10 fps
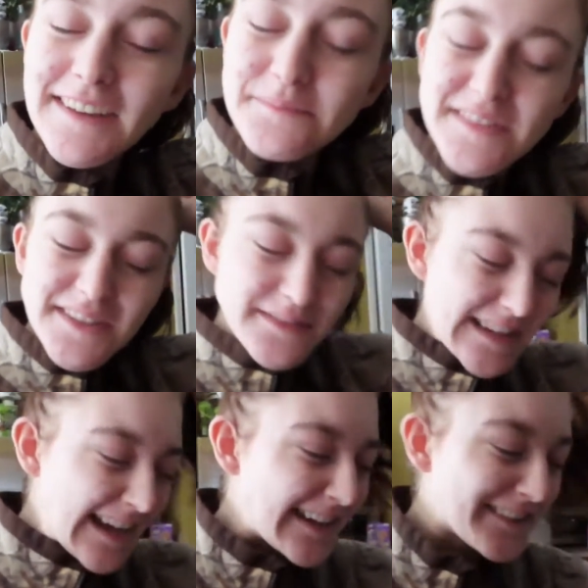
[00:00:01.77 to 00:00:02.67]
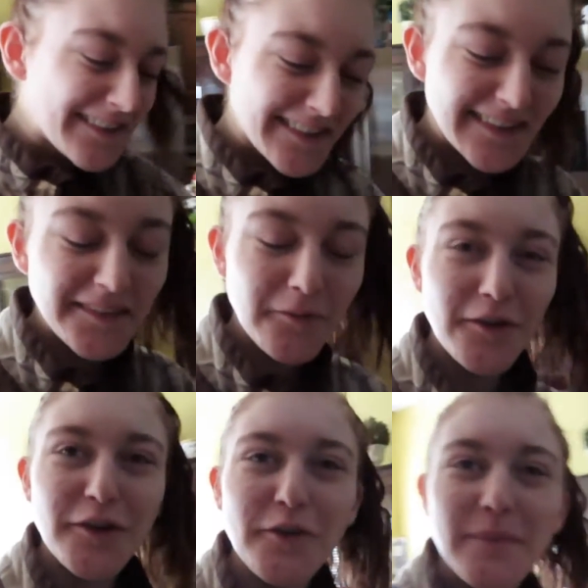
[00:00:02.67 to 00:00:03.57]
I'm so tired and I
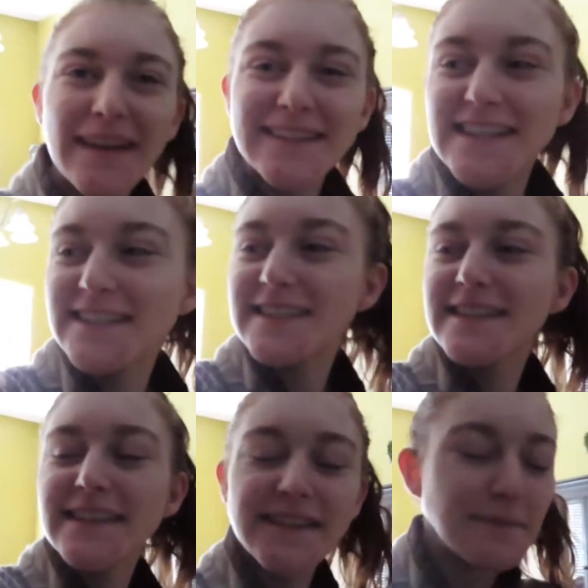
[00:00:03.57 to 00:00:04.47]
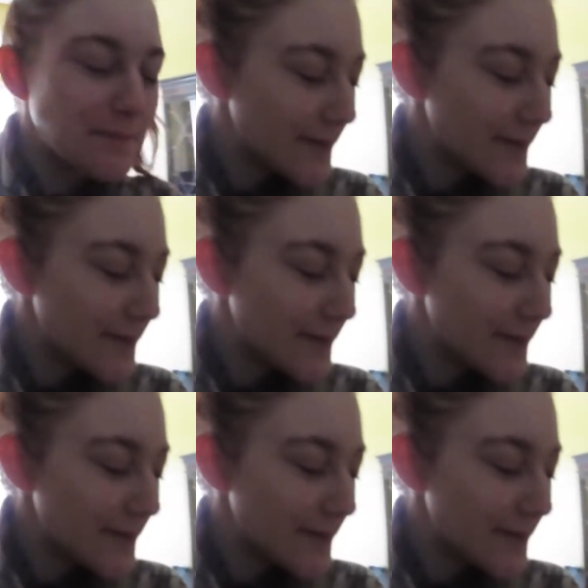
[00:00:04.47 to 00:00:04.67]
want to go back to sleep,